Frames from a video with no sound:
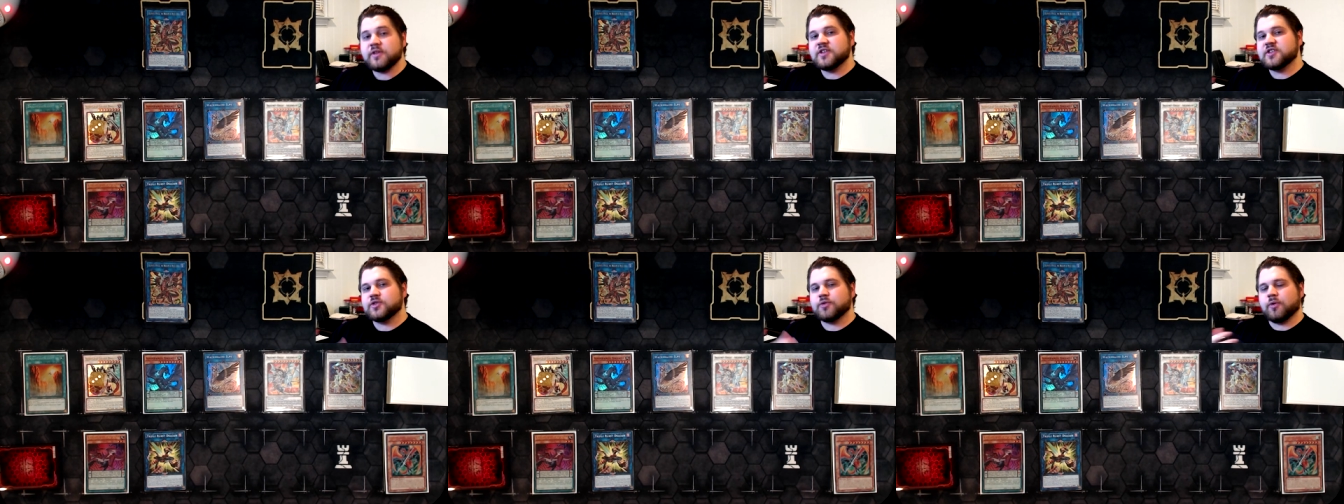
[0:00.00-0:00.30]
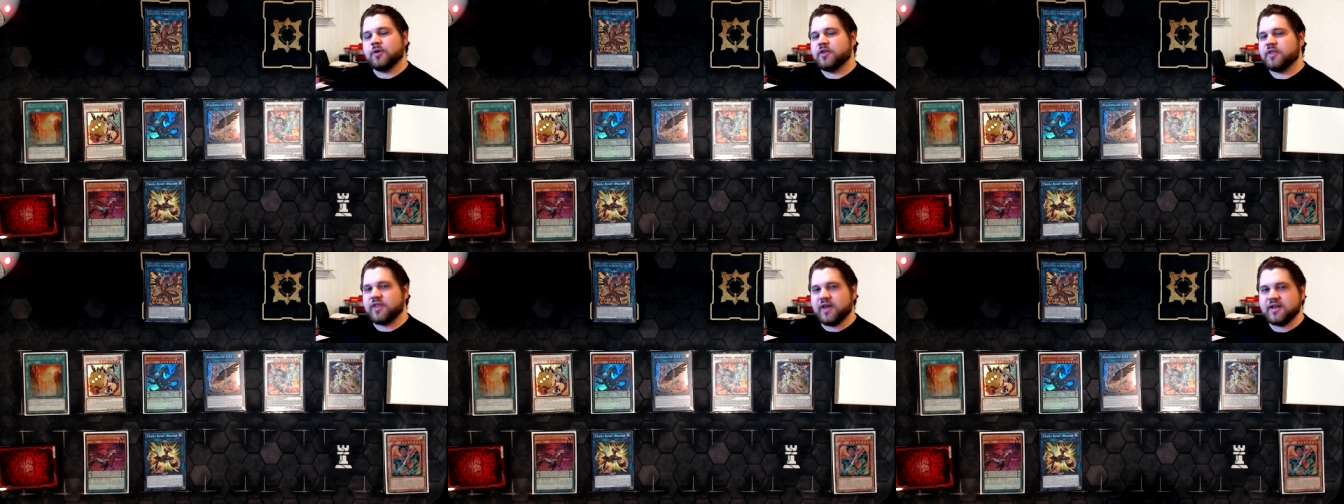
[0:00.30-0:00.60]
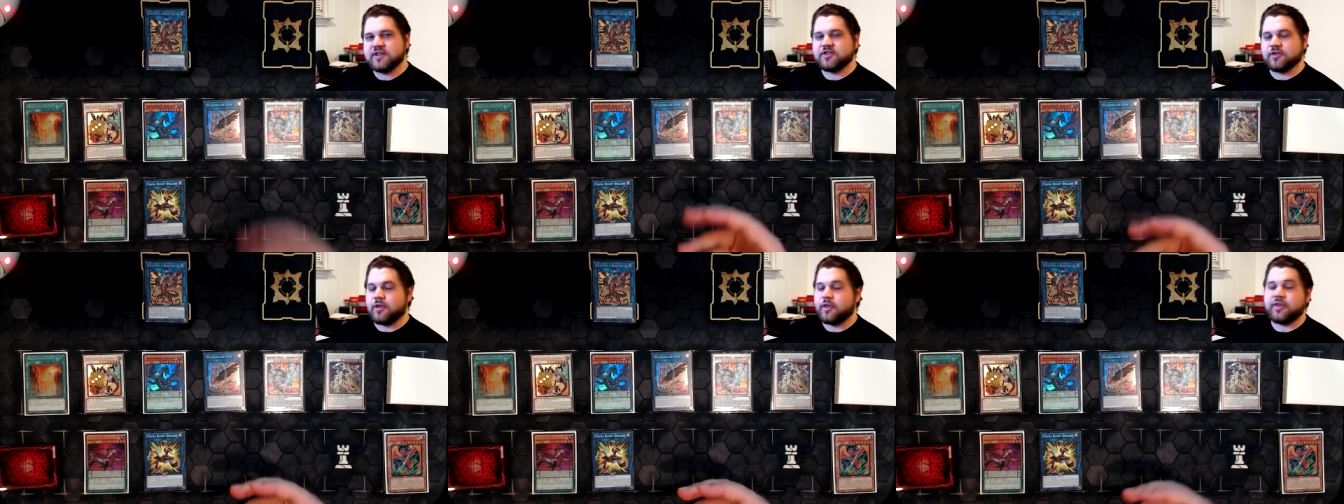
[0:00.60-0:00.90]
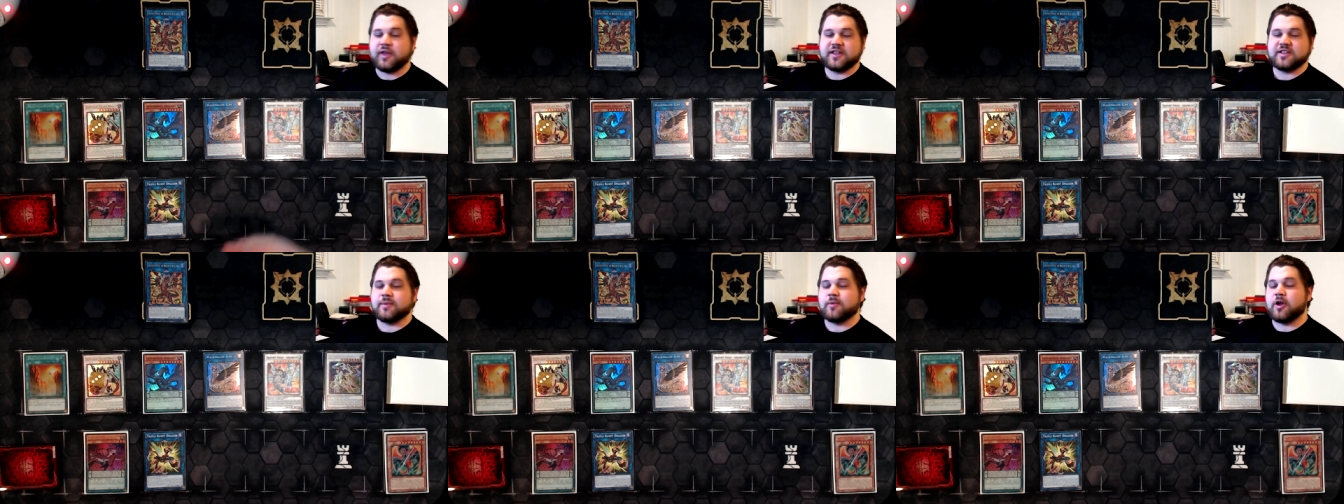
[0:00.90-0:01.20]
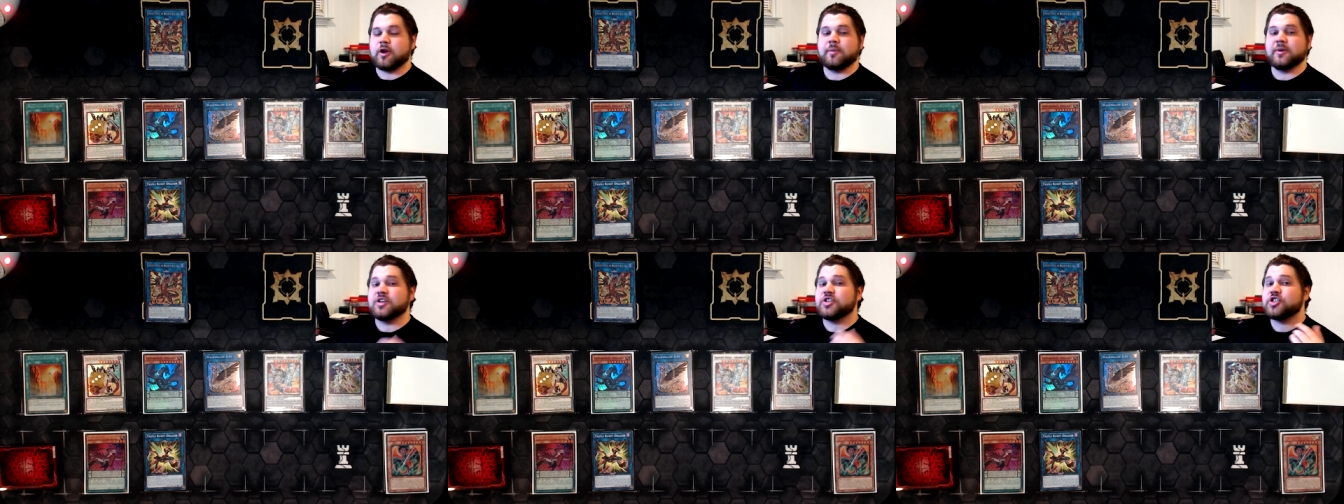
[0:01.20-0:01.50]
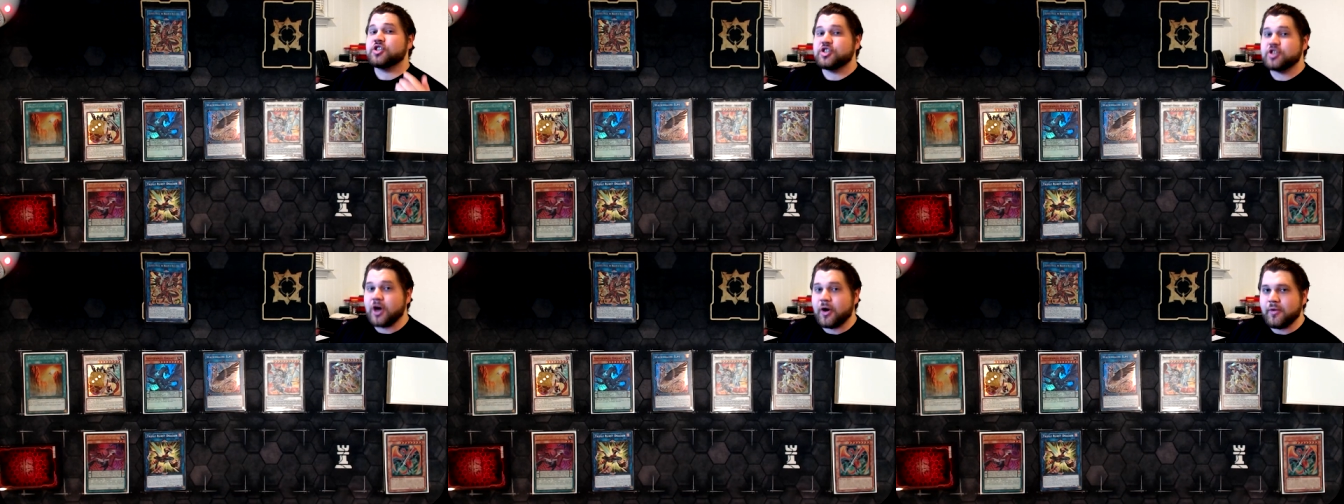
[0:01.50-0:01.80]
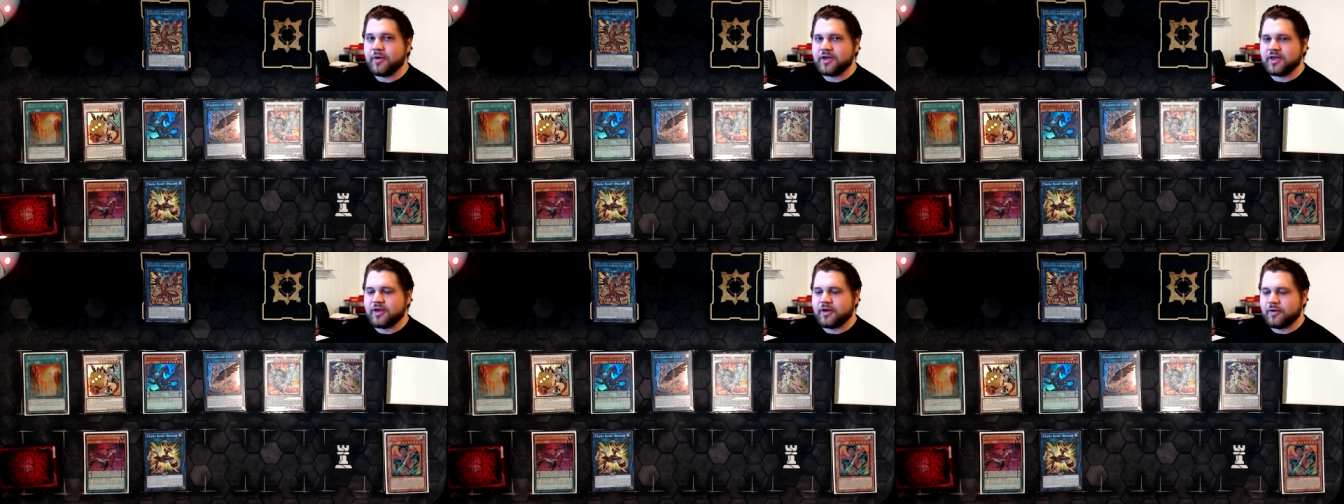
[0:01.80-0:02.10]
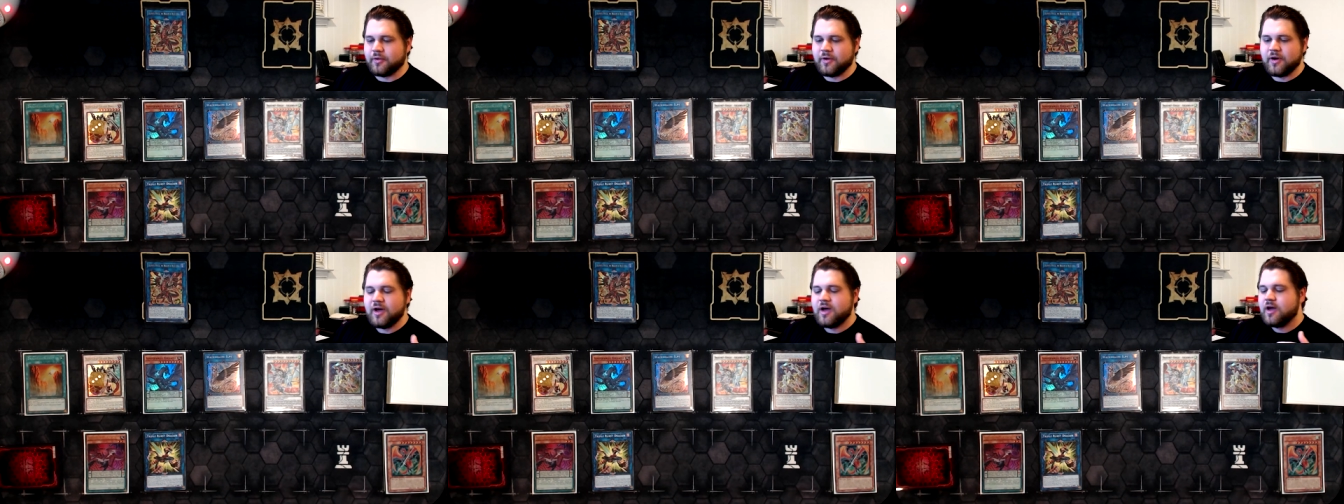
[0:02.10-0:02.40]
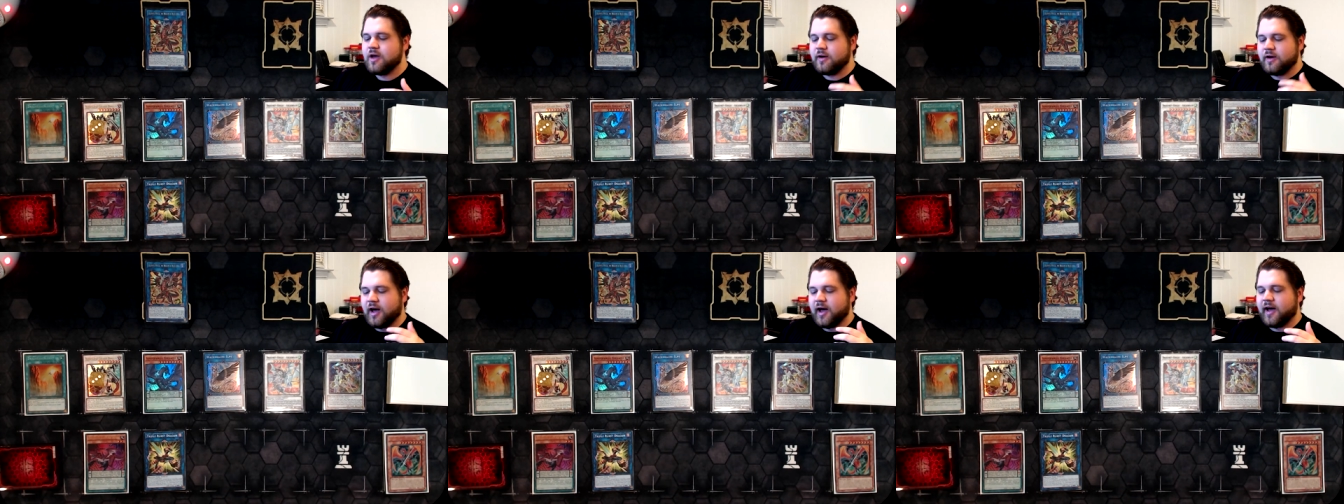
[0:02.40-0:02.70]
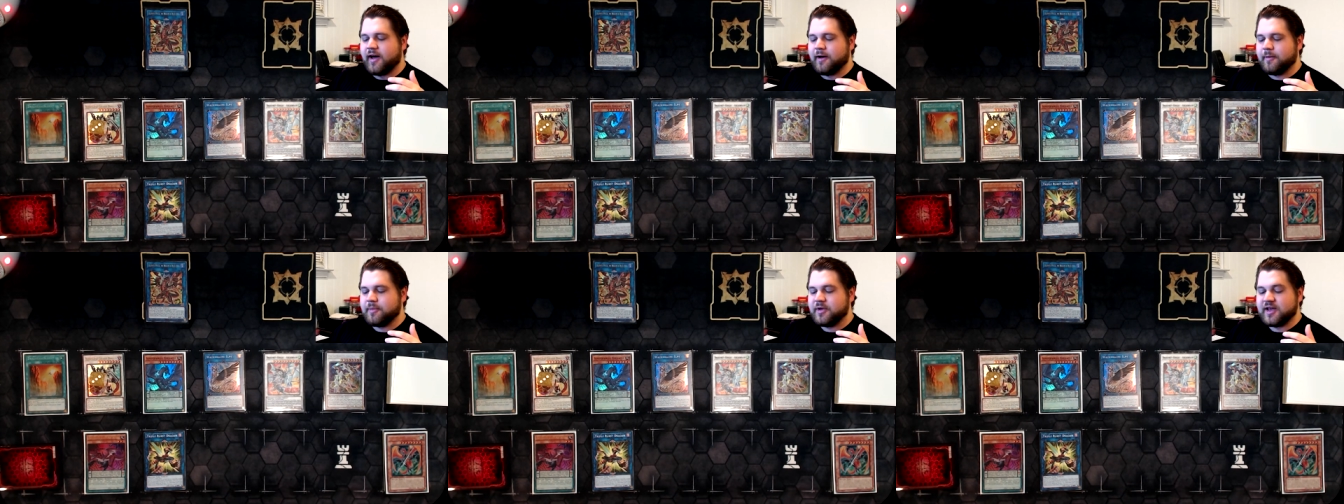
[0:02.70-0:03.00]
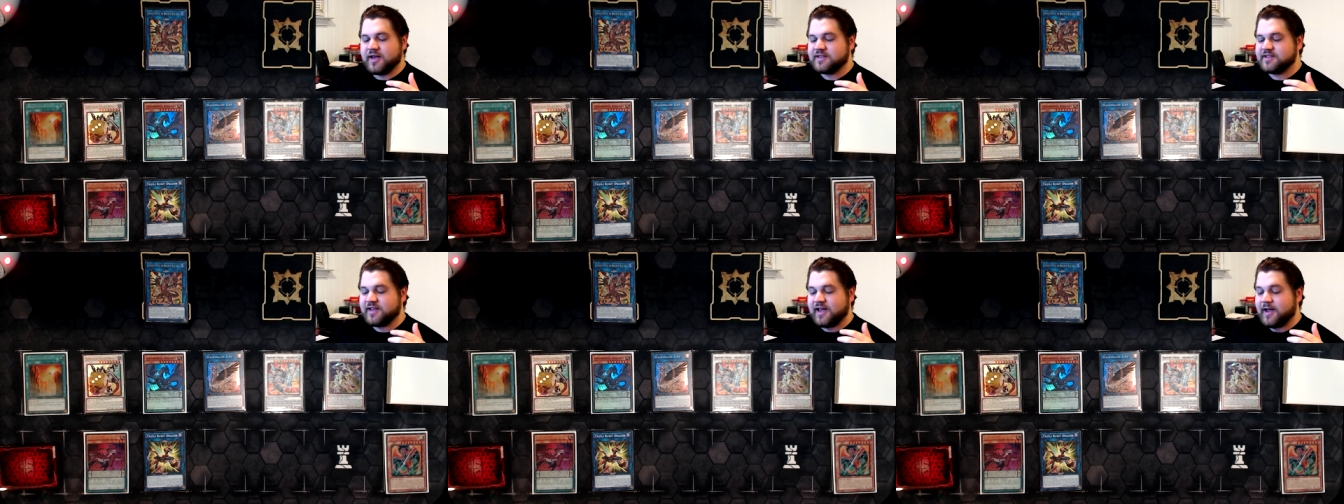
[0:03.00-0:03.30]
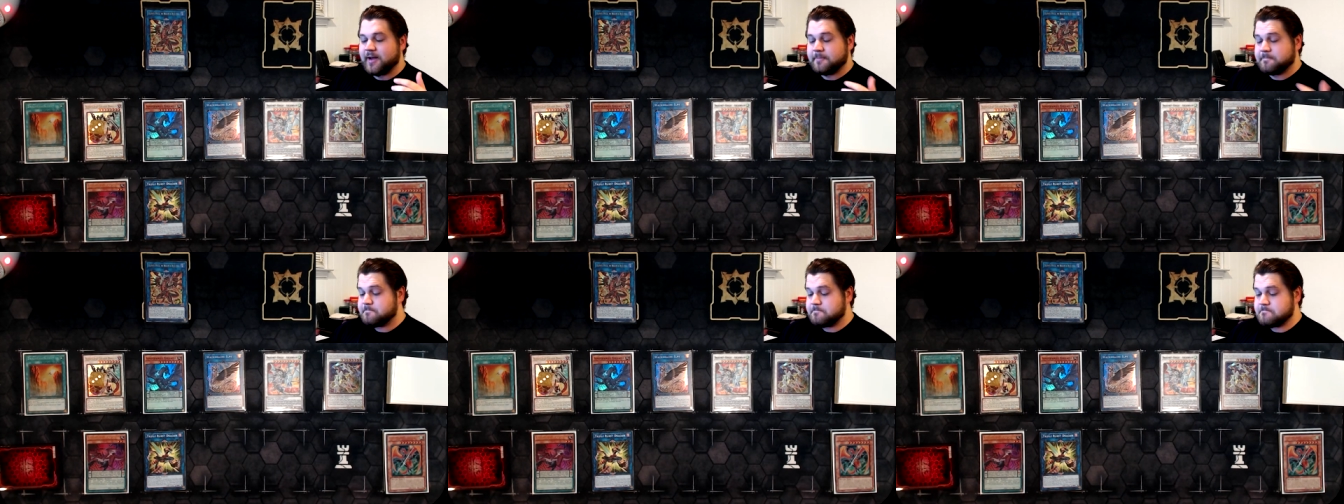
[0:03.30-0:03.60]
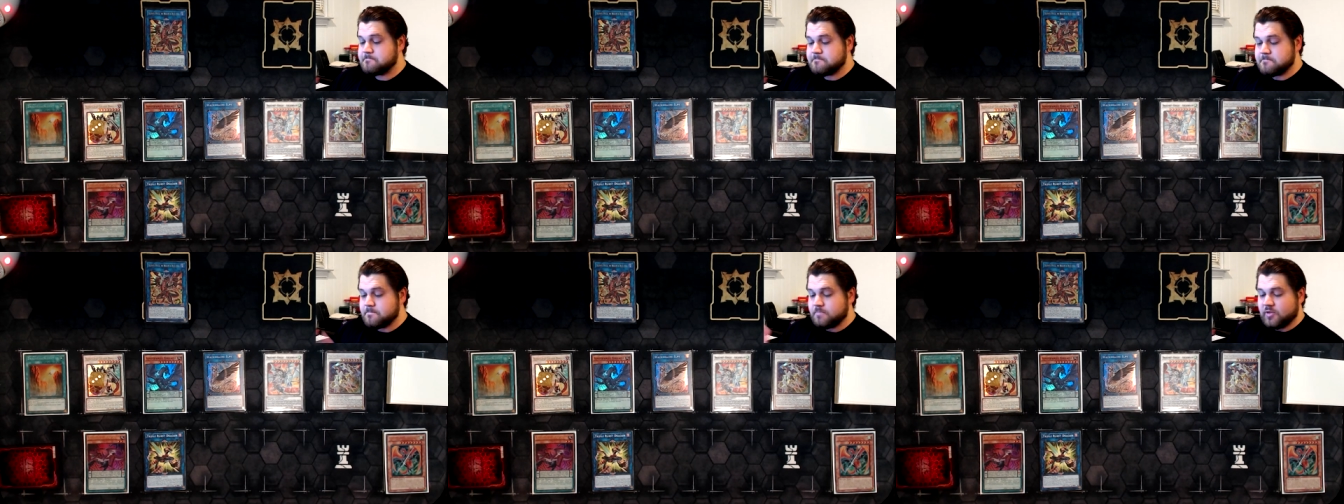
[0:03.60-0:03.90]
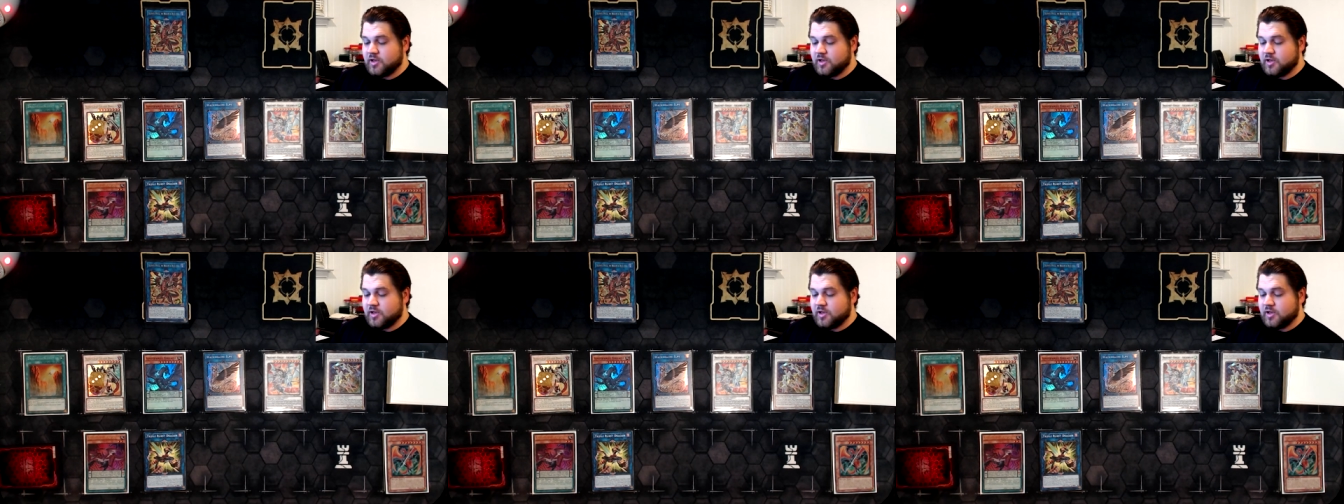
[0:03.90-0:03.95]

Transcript: All these sort of things are the things I'm going to be showing you, uh, because like,